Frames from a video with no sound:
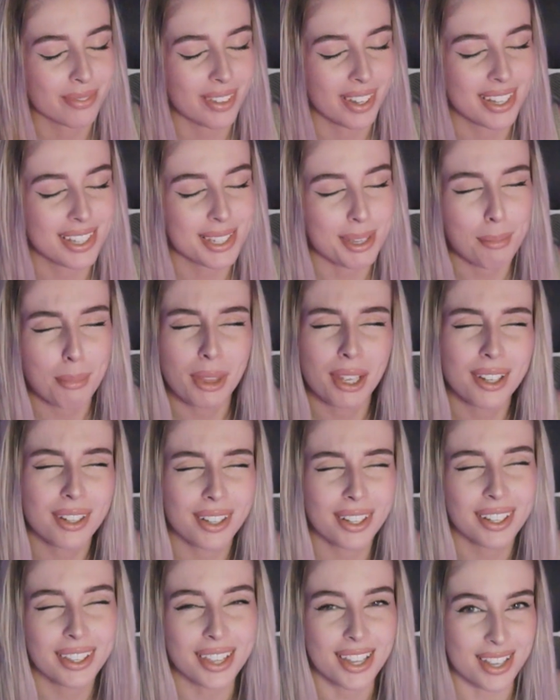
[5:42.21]
something
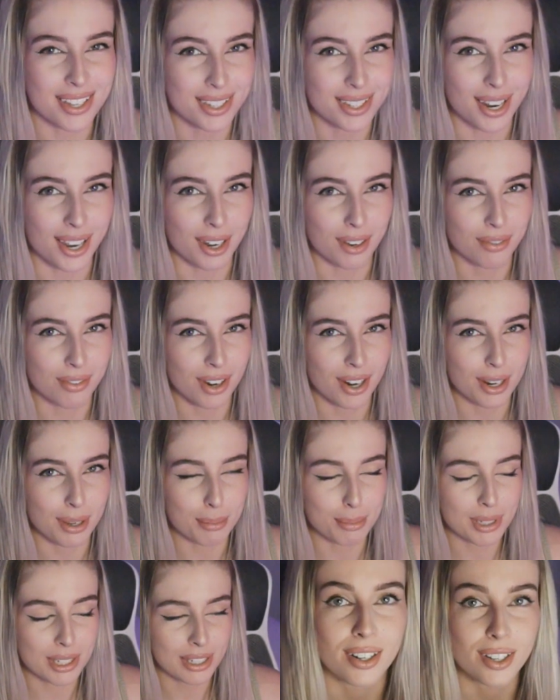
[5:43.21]
along the aesthetic
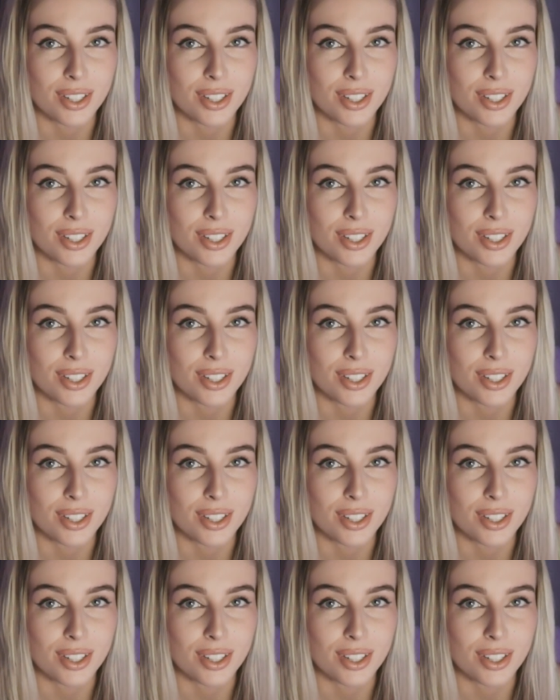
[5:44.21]
vibes.